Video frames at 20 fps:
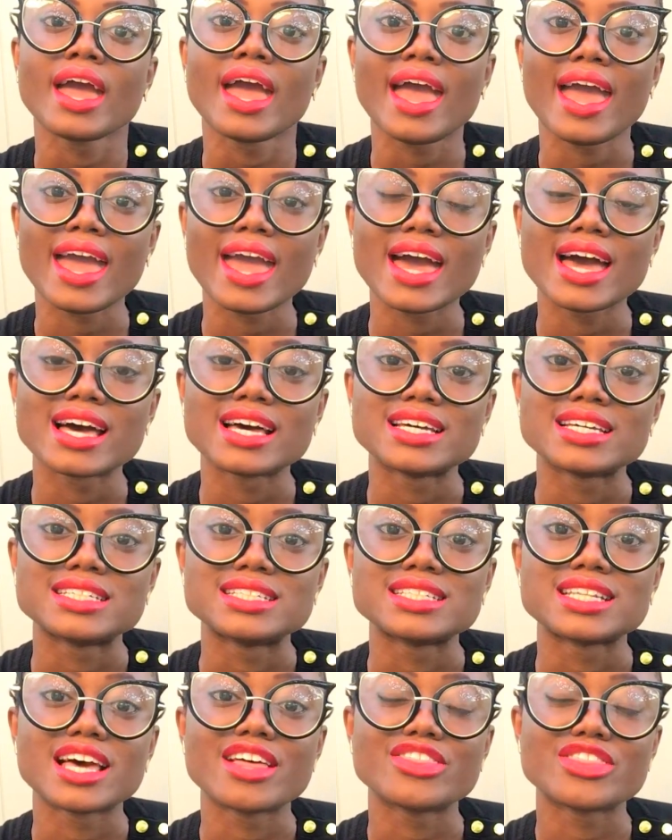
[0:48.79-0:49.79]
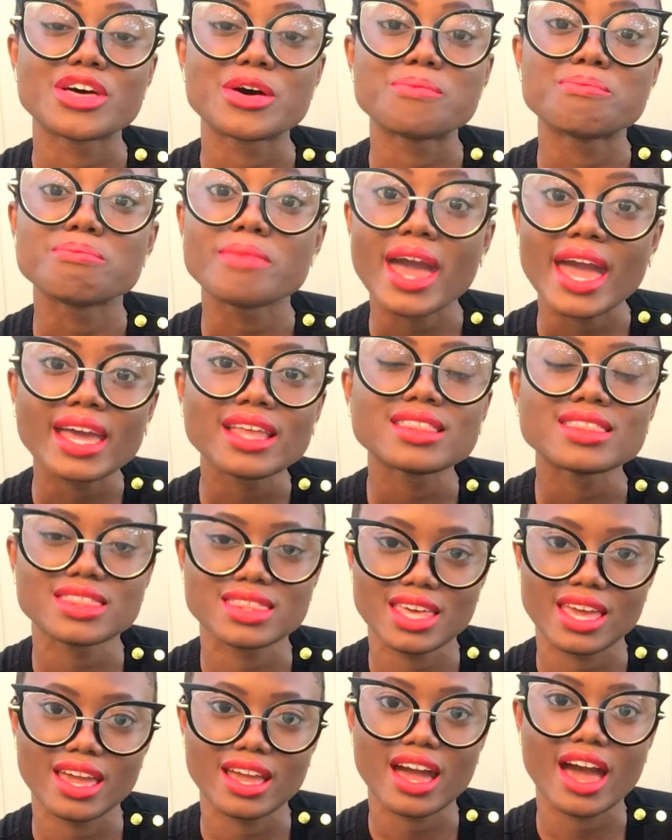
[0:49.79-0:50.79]
And the main
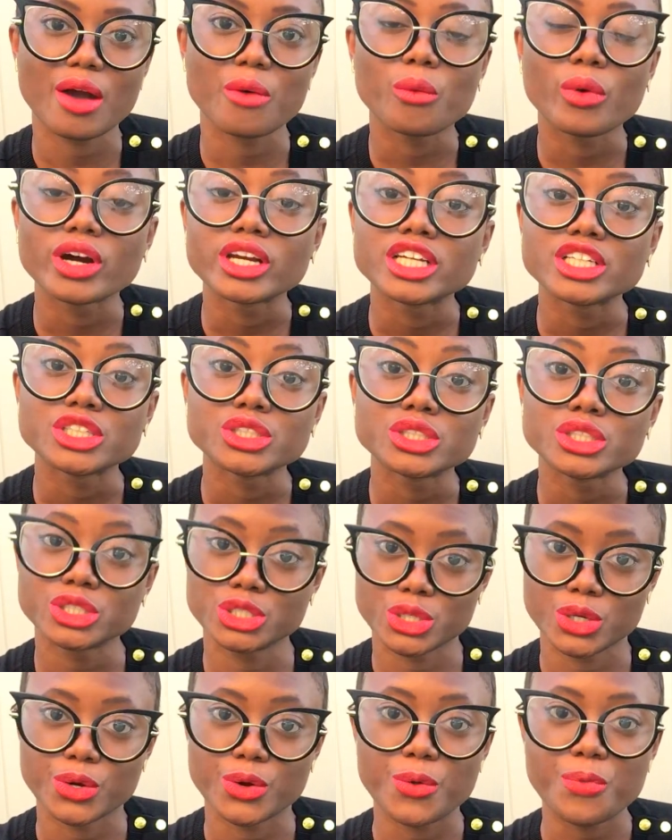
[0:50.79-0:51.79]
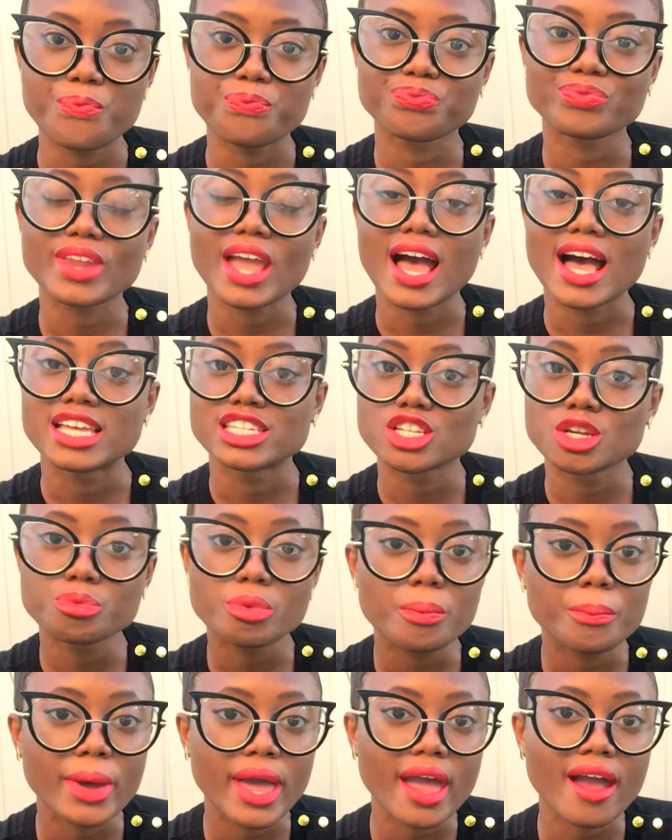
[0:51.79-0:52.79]
thing I wanted you to do as you
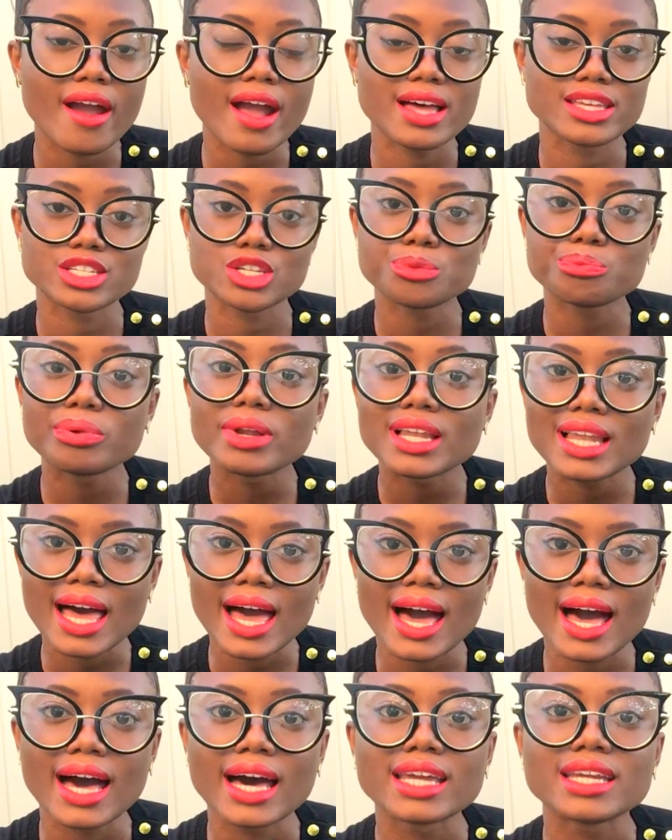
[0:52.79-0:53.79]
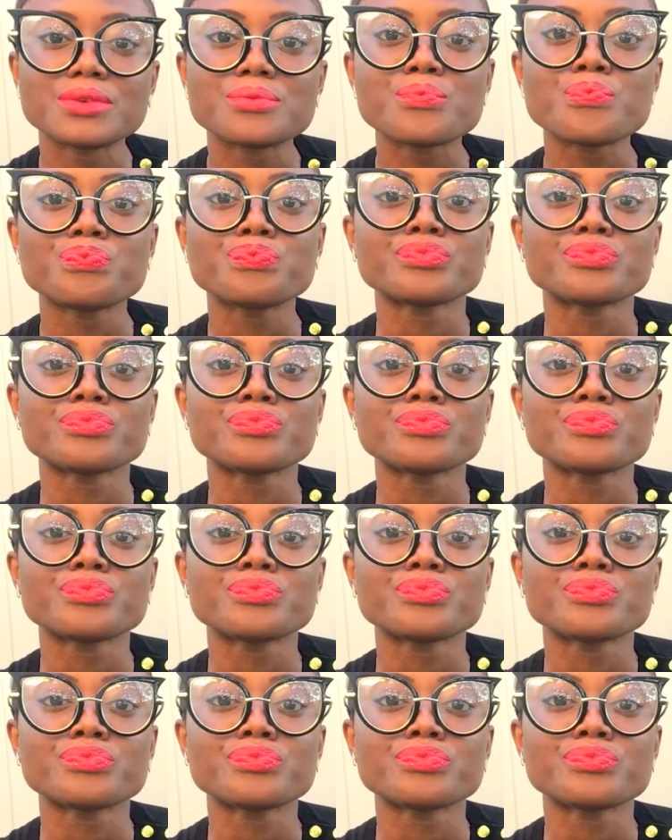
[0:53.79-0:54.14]
prepare, as you plan,